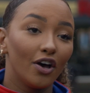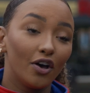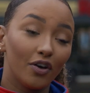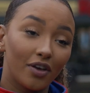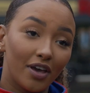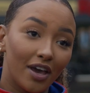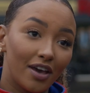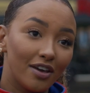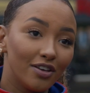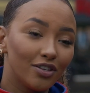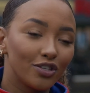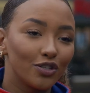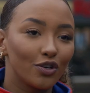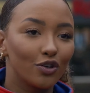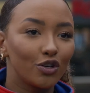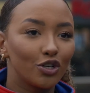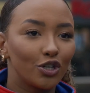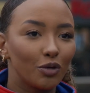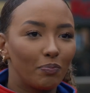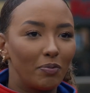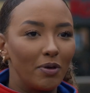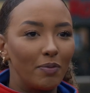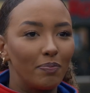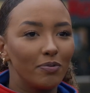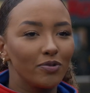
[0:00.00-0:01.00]
Okay, so
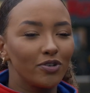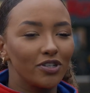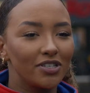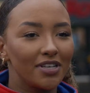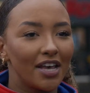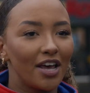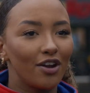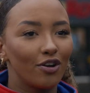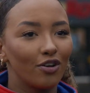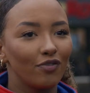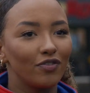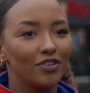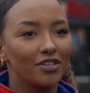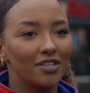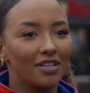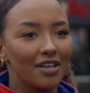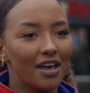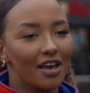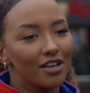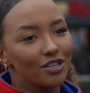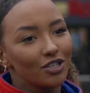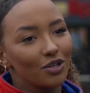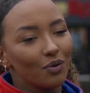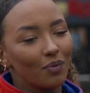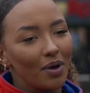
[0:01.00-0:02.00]
should people just head over to the
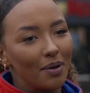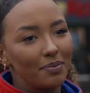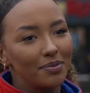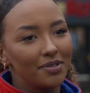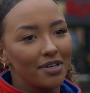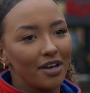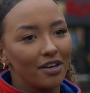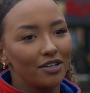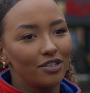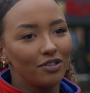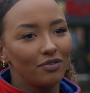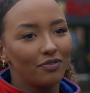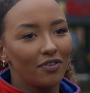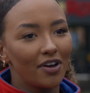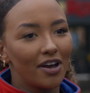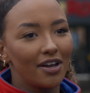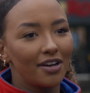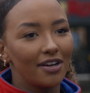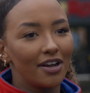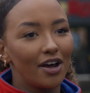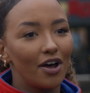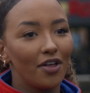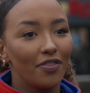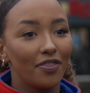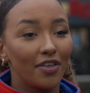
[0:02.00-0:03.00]
Esso website to
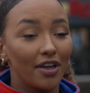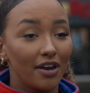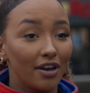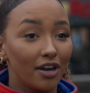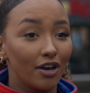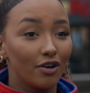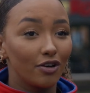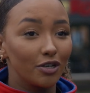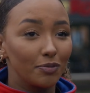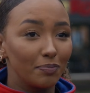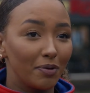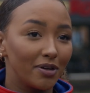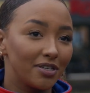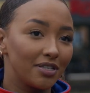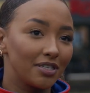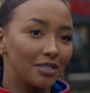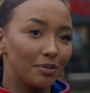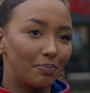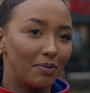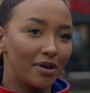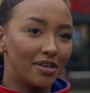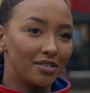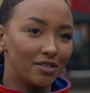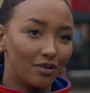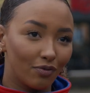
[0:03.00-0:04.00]
find out their nearest
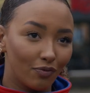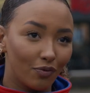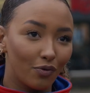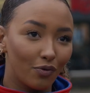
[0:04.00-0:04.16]
participating